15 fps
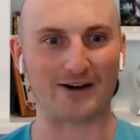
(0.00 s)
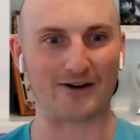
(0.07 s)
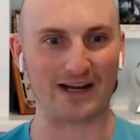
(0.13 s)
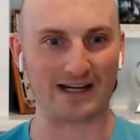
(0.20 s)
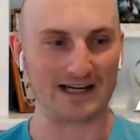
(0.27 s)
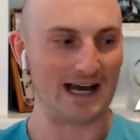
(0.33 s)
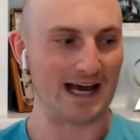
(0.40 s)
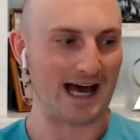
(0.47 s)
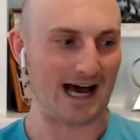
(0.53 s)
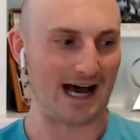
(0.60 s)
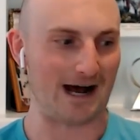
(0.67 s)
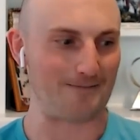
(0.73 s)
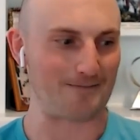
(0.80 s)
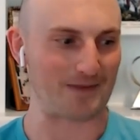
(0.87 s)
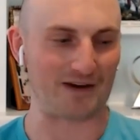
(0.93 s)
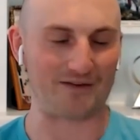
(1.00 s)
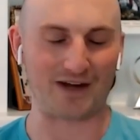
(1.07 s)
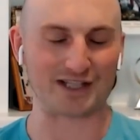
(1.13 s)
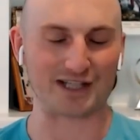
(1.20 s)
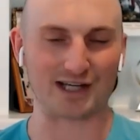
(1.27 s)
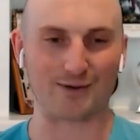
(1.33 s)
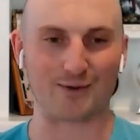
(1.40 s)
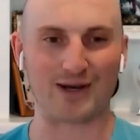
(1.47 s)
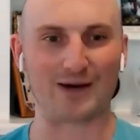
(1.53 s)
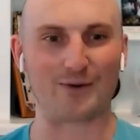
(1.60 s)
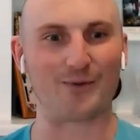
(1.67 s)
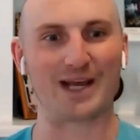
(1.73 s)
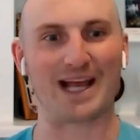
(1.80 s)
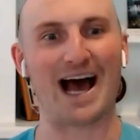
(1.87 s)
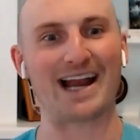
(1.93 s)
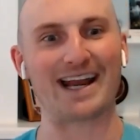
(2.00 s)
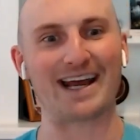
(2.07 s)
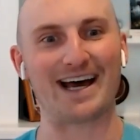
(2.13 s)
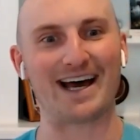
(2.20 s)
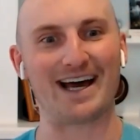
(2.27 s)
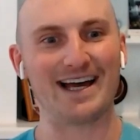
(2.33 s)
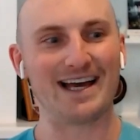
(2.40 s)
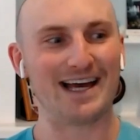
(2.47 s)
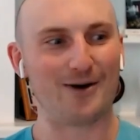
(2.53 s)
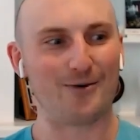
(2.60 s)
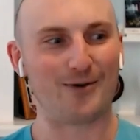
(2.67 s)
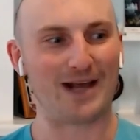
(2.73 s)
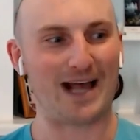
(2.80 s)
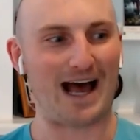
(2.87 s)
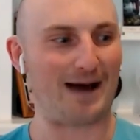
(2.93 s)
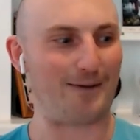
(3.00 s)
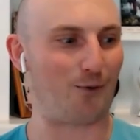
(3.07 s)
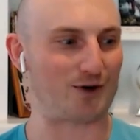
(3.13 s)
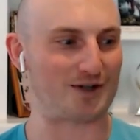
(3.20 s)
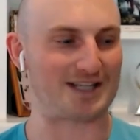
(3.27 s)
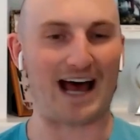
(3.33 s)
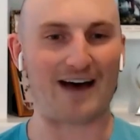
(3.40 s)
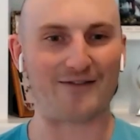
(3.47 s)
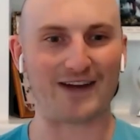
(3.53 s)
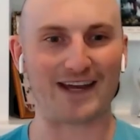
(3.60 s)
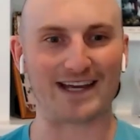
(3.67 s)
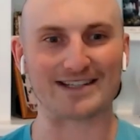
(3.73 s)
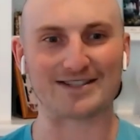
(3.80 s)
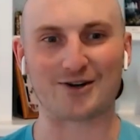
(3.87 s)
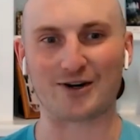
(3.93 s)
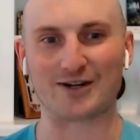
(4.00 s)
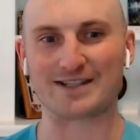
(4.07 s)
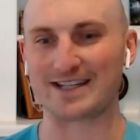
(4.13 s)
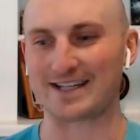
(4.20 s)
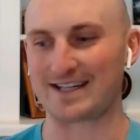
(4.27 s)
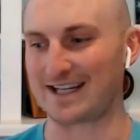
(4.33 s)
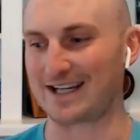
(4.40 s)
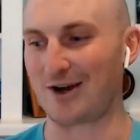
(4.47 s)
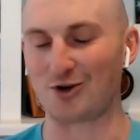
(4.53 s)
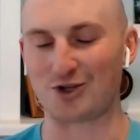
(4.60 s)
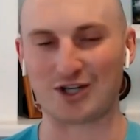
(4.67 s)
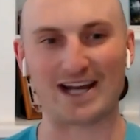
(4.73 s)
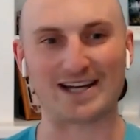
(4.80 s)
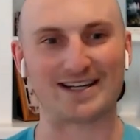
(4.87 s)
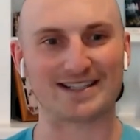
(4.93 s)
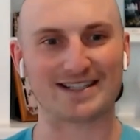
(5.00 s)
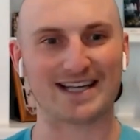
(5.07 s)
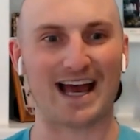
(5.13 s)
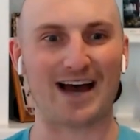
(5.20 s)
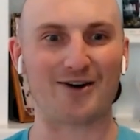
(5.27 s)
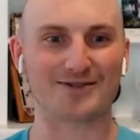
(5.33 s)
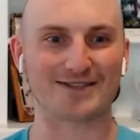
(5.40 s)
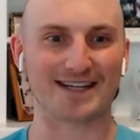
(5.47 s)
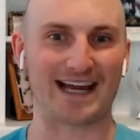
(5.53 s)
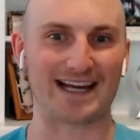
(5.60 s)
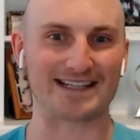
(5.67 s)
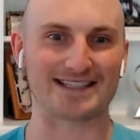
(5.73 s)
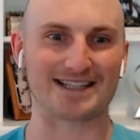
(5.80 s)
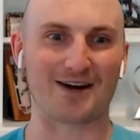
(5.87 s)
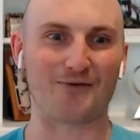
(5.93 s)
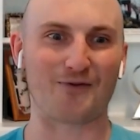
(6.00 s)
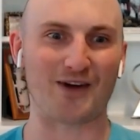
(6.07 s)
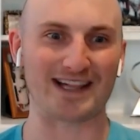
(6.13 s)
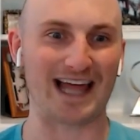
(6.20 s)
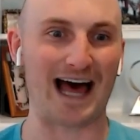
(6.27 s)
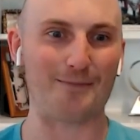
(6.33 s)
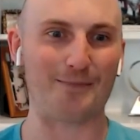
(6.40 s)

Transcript: And um, eventually we, we got uh, we got more savvy and started to negotiate discounts and, and stuff like that.